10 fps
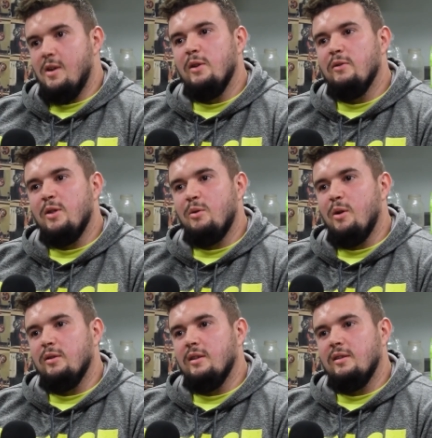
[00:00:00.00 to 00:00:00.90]
They don't even
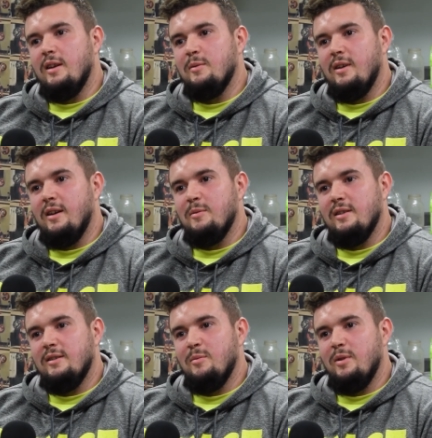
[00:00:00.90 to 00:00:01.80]
throw at the same time.
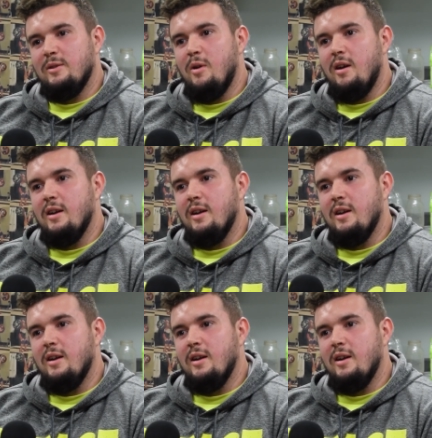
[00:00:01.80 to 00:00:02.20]
That's the best. I know.